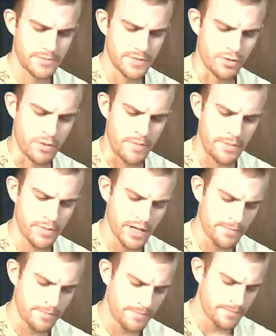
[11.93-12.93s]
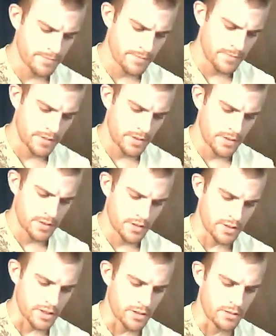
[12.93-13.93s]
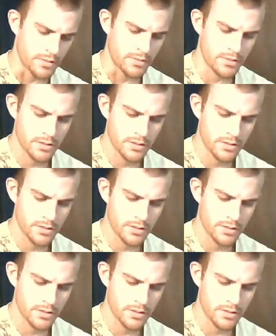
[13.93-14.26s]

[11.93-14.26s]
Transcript: Do you remember him? No.